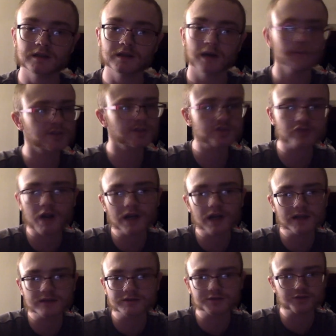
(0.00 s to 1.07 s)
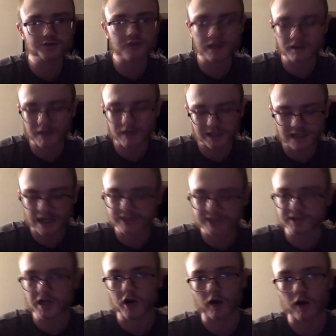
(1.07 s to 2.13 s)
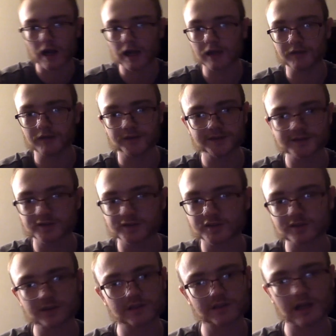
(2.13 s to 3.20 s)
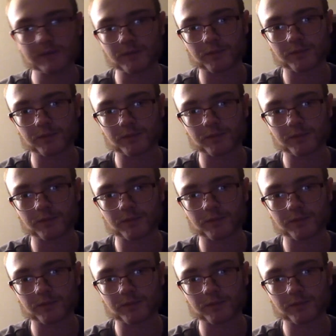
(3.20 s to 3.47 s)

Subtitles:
I'm just trying to let you guys know, hey, this is just the type of